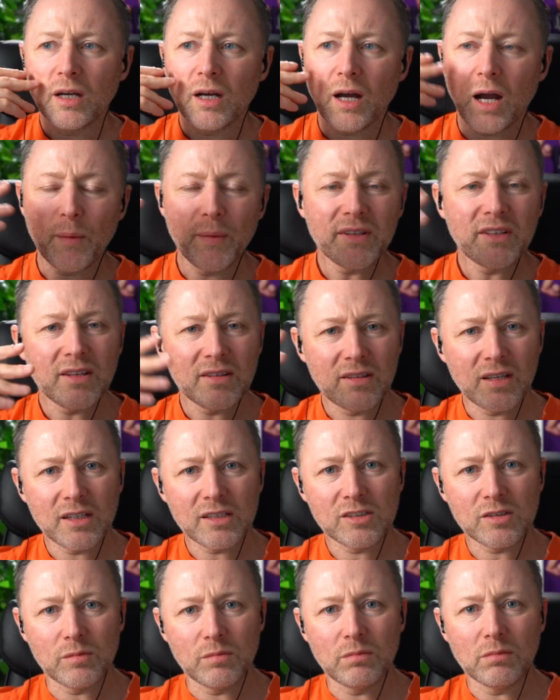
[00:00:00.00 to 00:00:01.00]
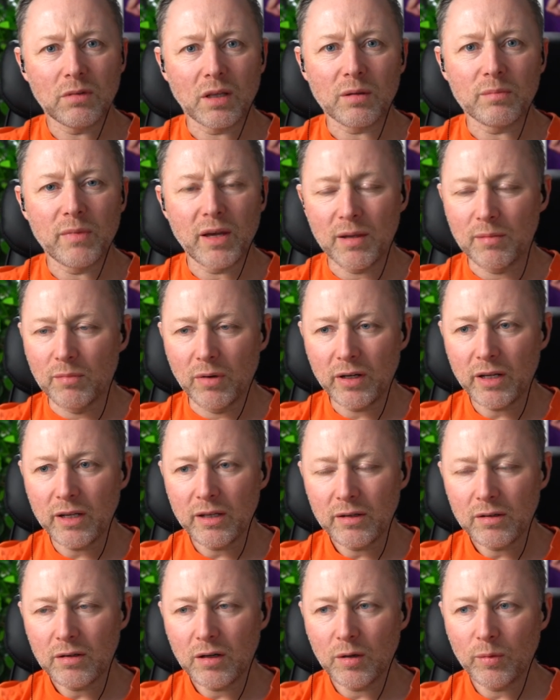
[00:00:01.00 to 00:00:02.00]
I wanted to take some like mere money
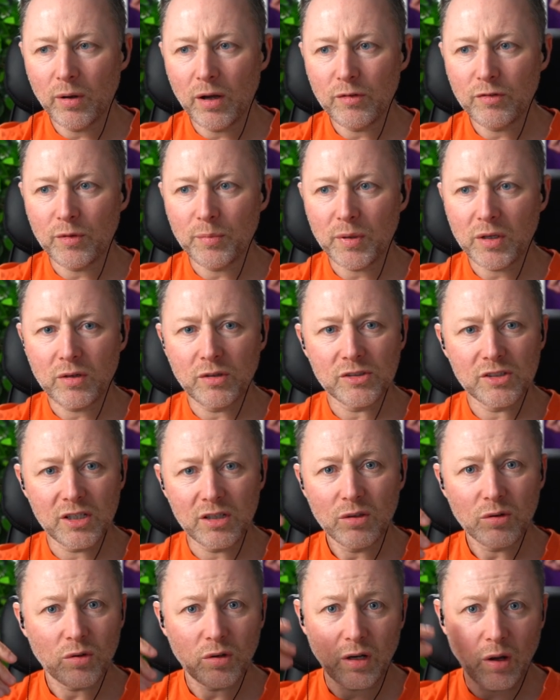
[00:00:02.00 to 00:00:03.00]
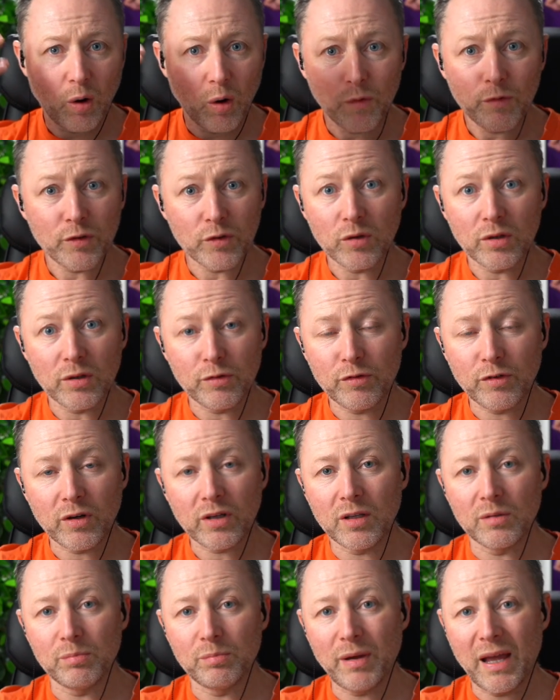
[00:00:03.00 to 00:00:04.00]
or whatever, because they're not going to offer you the
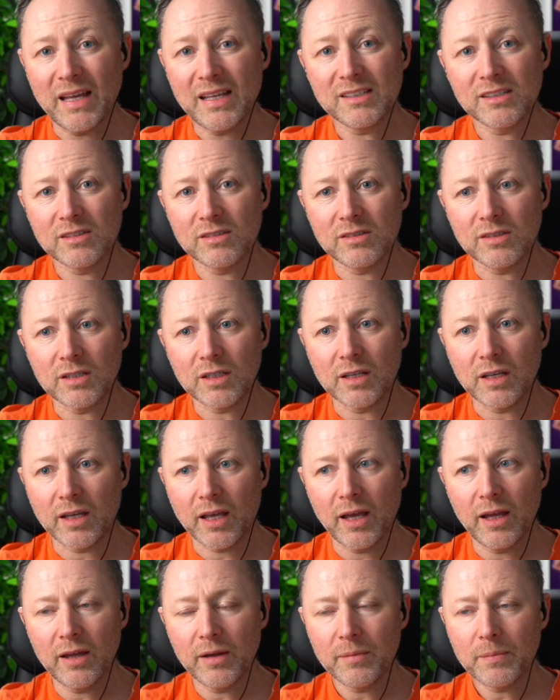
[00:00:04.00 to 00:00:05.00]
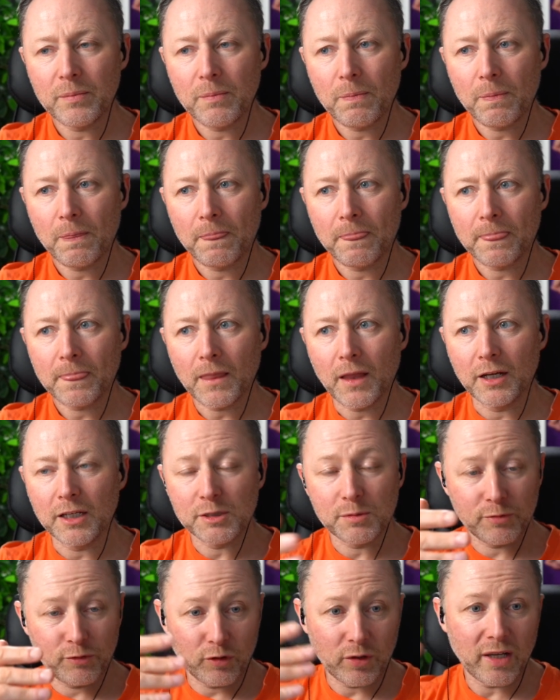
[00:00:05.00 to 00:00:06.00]
fucking best you can get. And it's
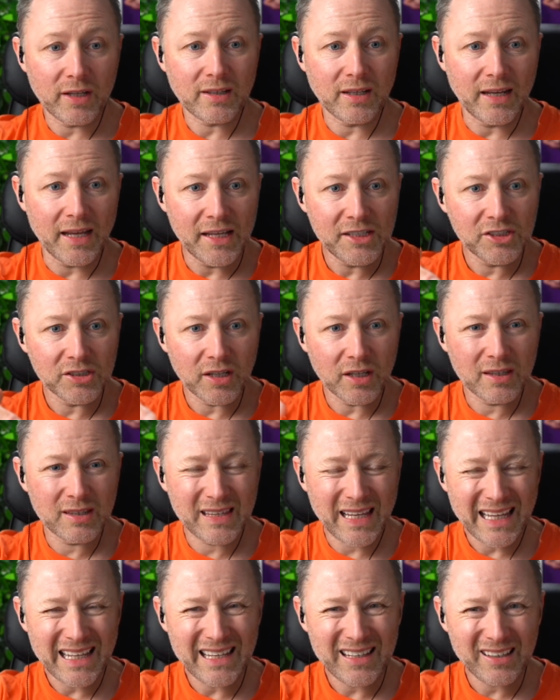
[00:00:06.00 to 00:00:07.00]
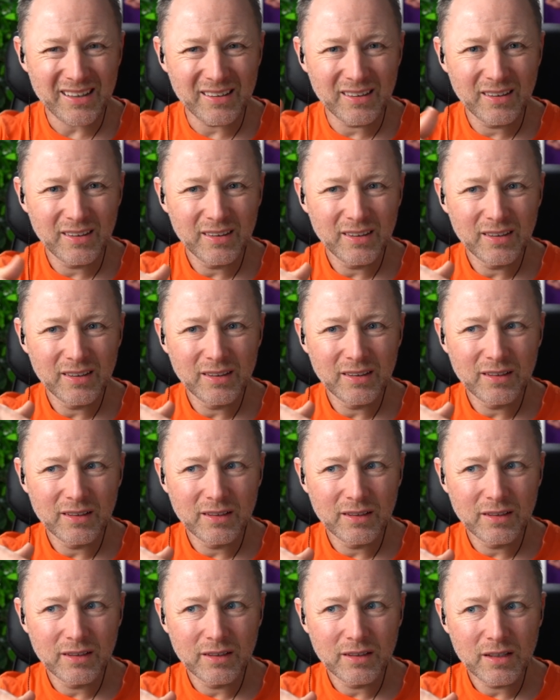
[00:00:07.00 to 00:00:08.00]
before I had an agent, I think,
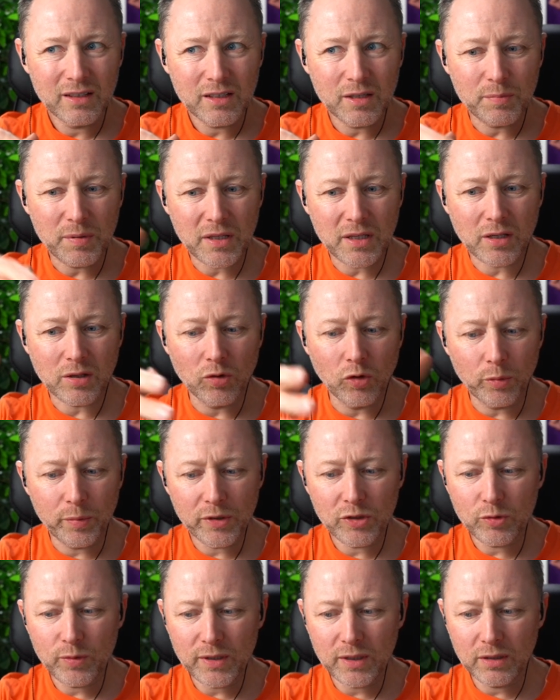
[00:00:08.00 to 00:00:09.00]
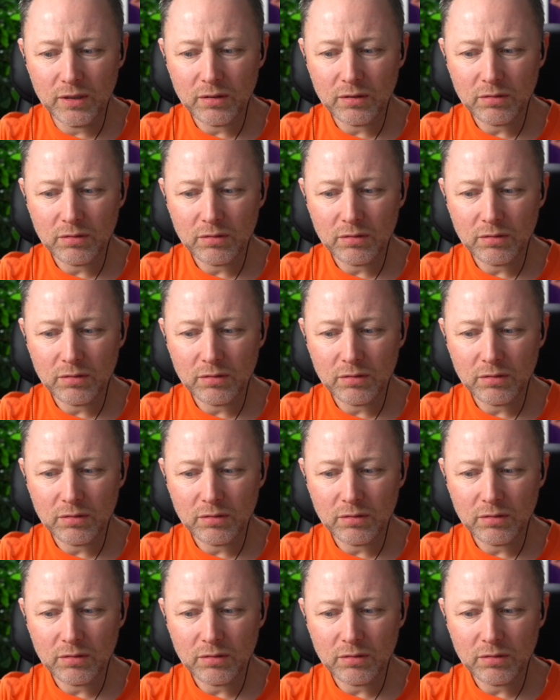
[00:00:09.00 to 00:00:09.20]
to be the go-between.